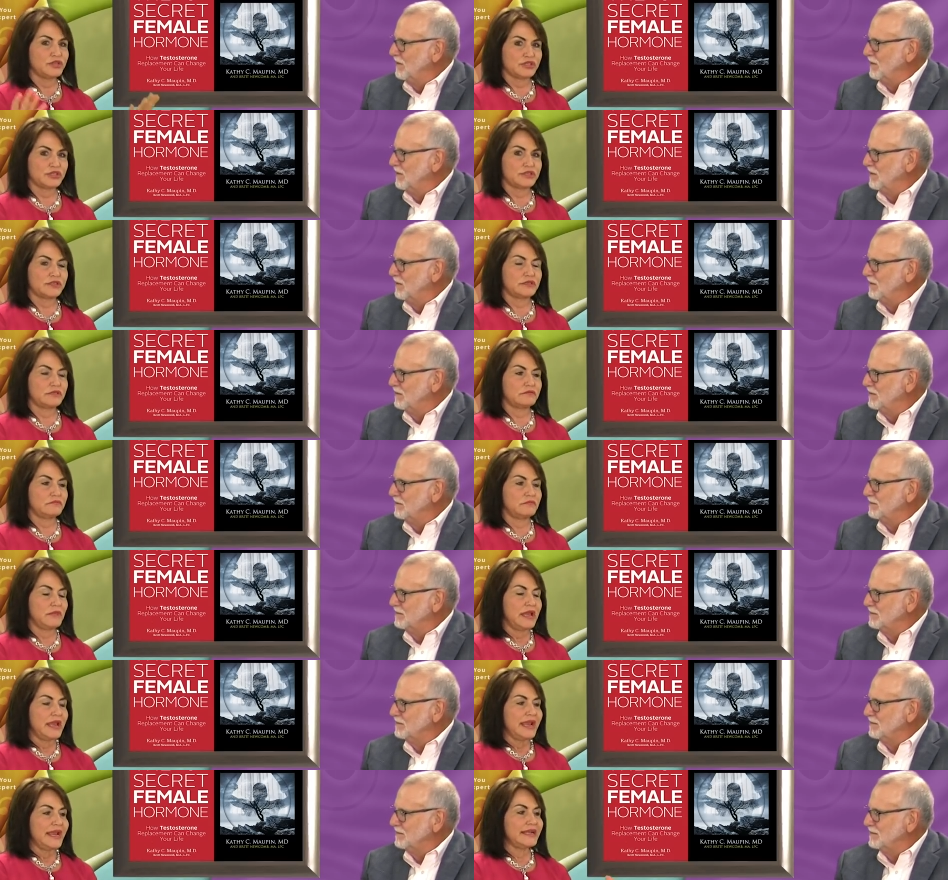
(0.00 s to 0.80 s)
Speaker 1: just.
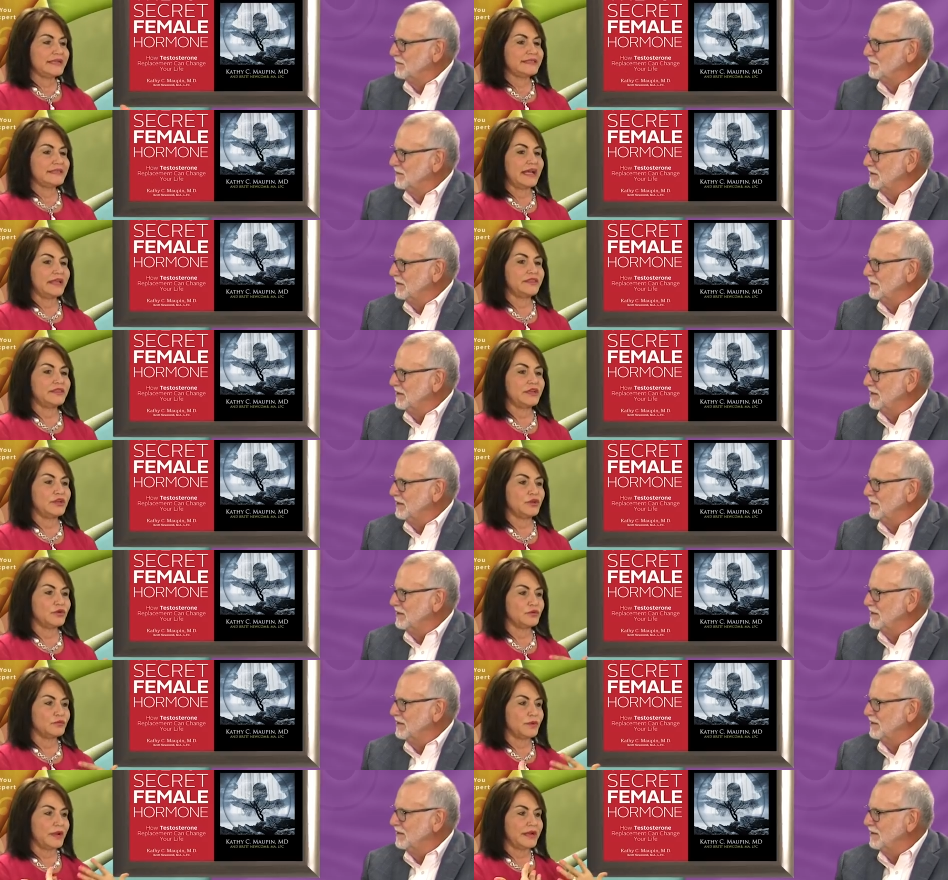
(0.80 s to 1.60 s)
It's not
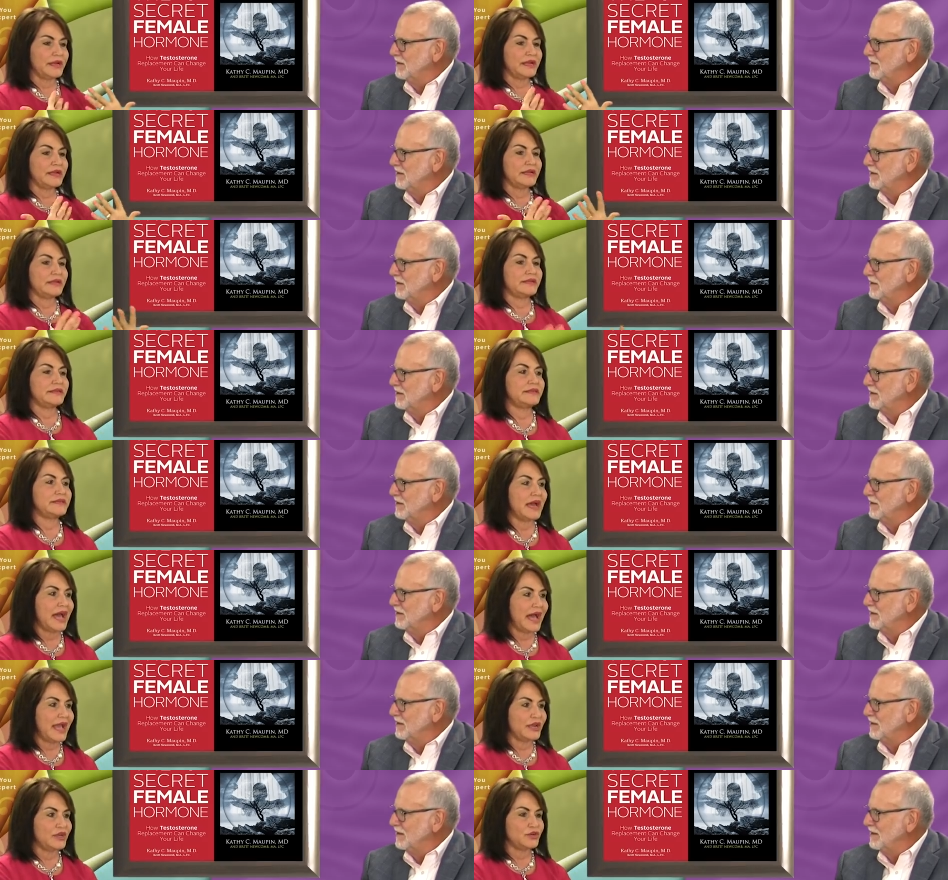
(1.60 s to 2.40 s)
that you're ready to
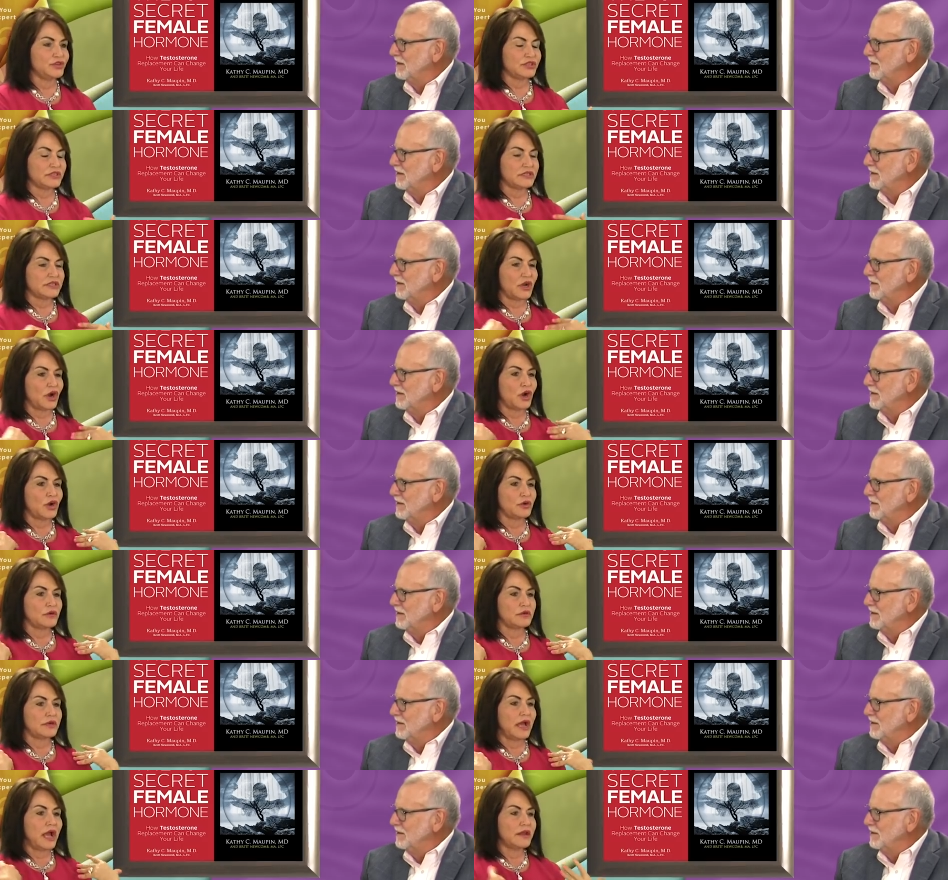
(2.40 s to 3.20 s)
die. You just
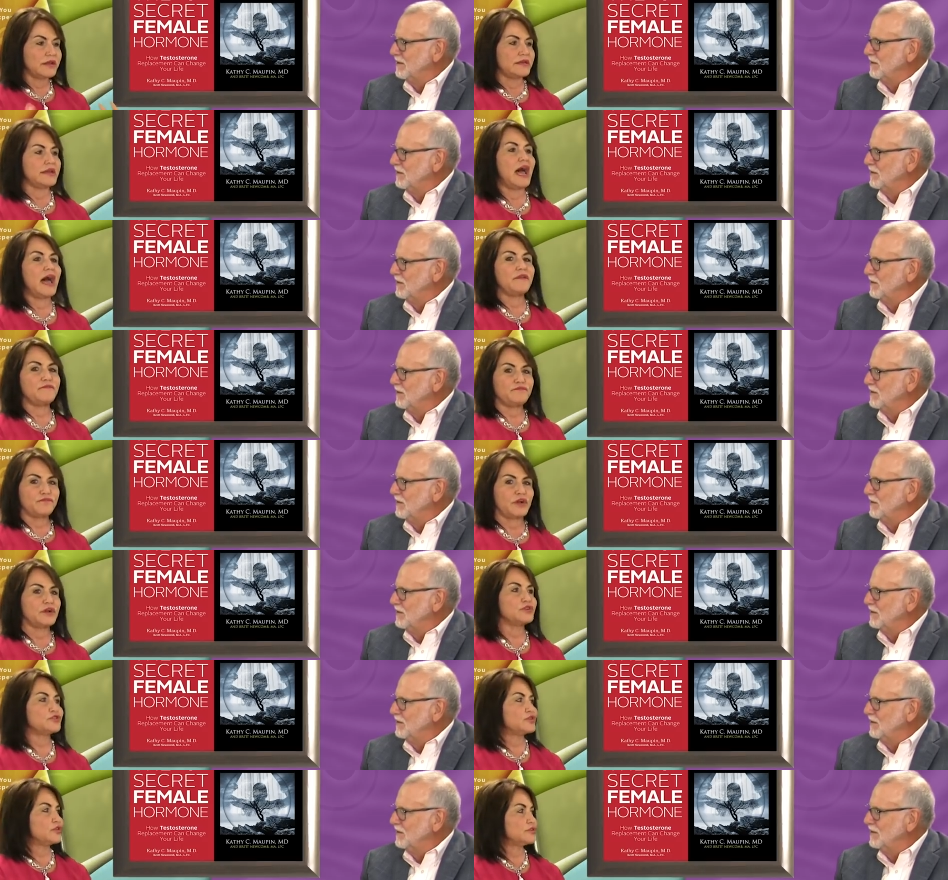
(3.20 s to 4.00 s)
are not
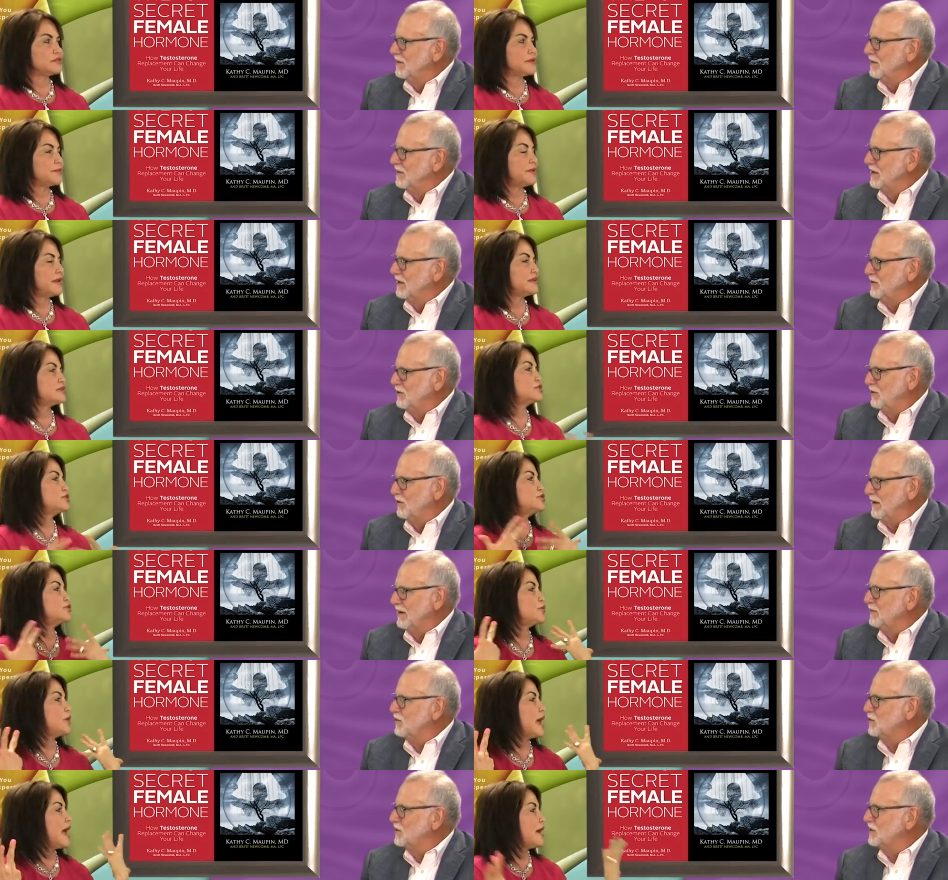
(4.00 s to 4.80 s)
functional. Somebody has
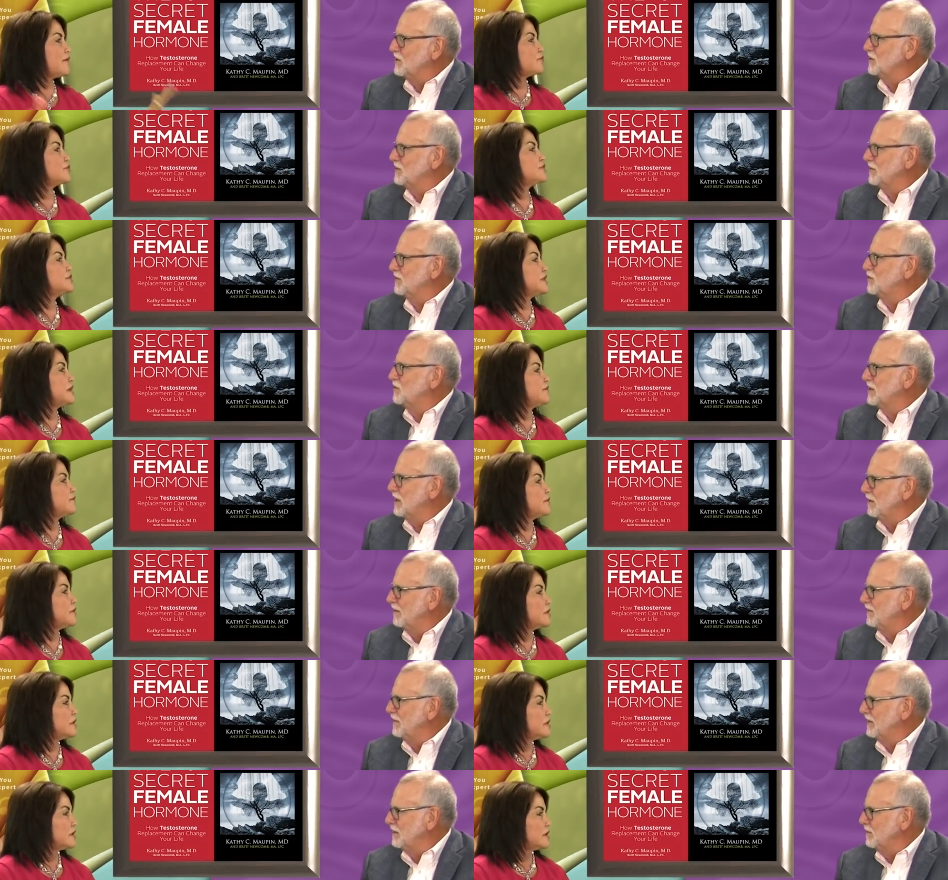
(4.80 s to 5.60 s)
to do have the sense everything, of
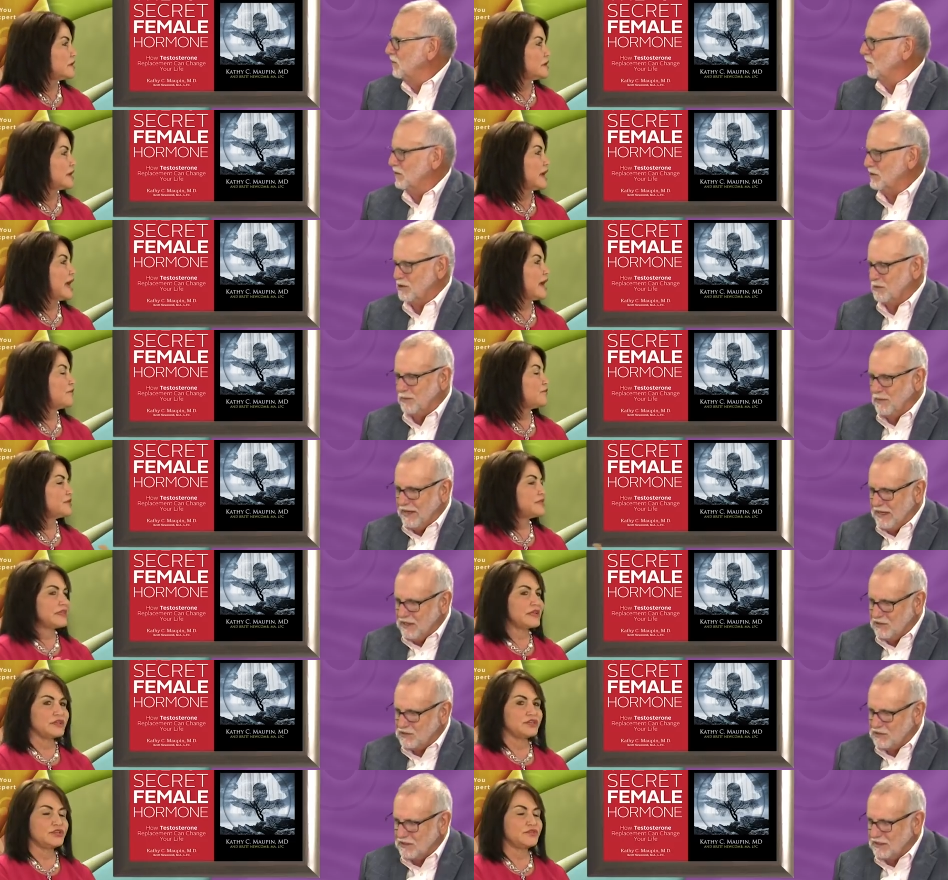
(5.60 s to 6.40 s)
self anymore. The
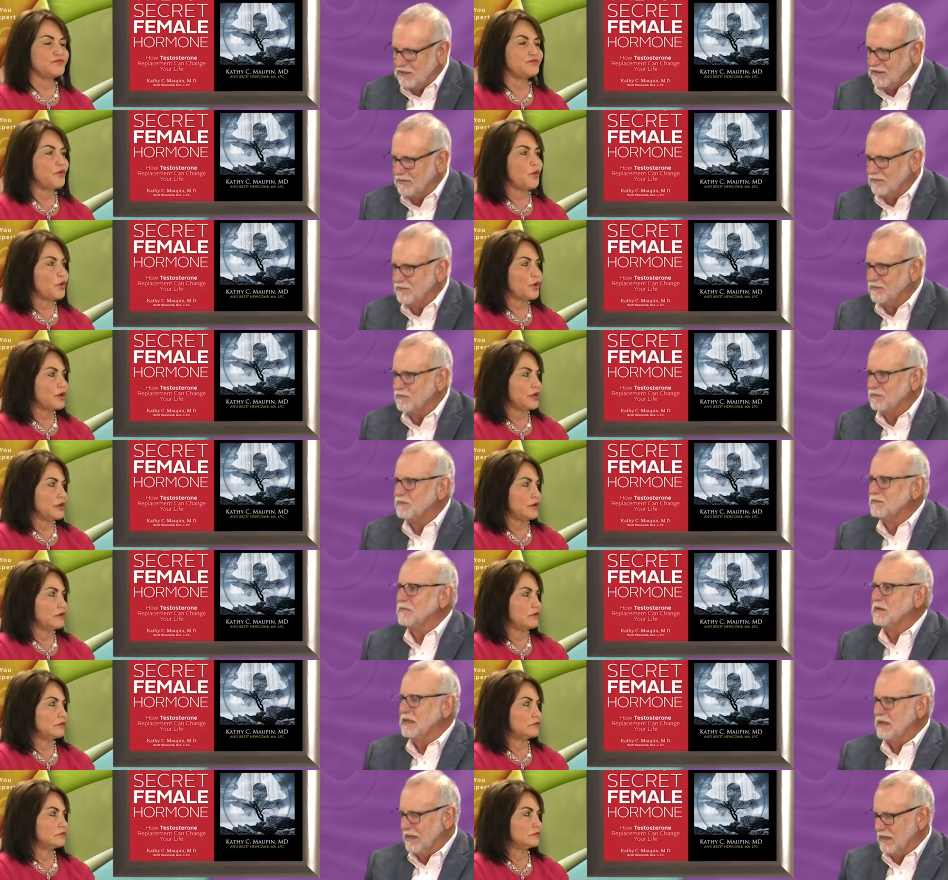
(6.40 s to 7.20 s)
capacity. everything's for
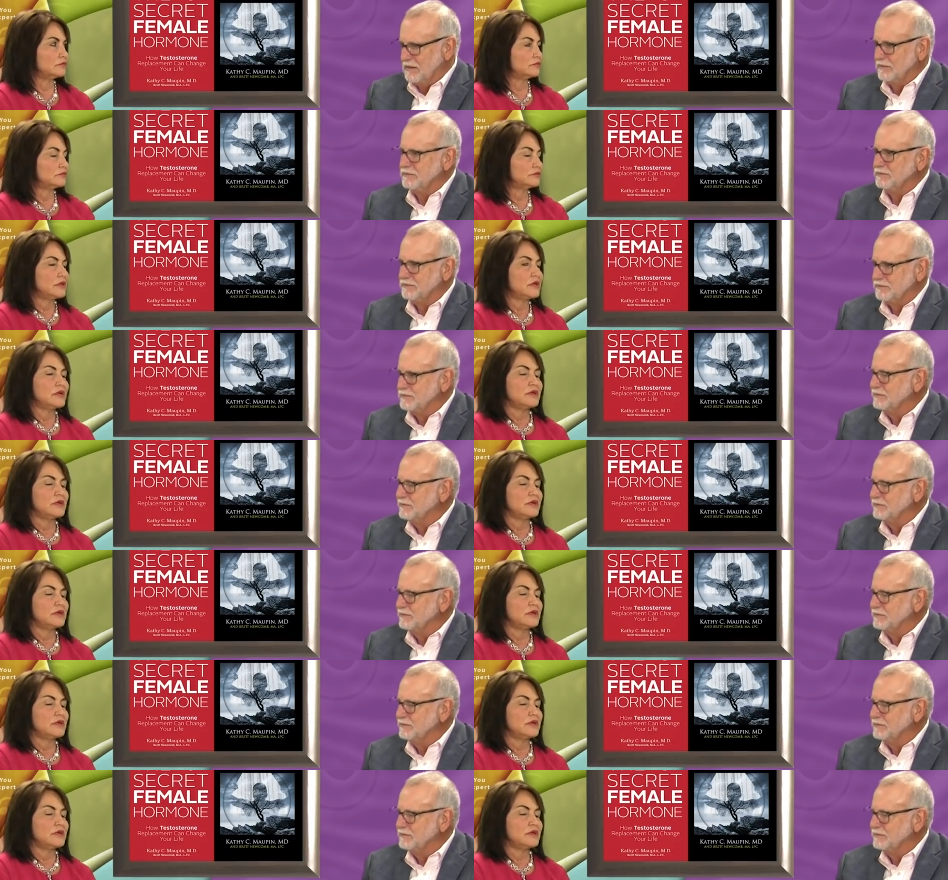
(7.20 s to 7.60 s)
you. Yeah.